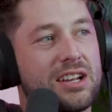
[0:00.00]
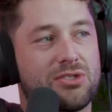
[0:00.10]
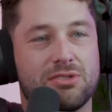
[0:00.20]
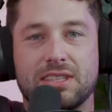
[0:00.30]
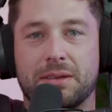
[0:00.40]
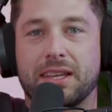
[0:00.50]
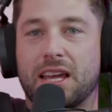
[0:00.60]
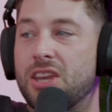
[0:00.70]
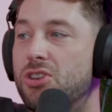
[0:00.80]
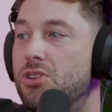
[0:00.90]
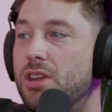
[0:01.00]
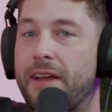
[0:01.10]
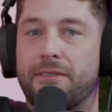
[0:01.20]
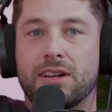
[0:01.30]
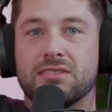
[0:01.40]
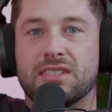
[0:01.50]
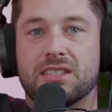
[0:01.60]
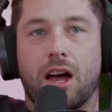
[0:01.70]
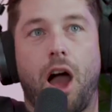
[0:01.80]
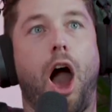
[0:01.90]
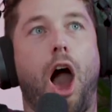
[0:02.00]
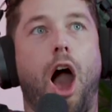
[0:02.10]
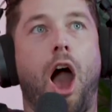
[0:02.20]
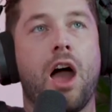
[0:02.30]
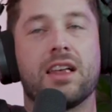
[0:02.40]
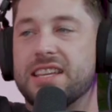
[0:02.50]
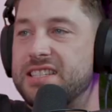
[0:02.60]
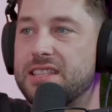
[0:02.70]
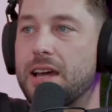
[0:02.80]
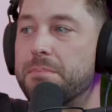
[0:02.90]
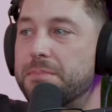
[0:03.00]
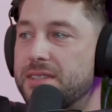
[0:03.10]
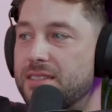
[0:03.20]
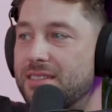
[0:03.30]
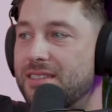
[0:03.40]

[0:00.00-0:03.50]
how to do something and everyone else is like, they're stumped.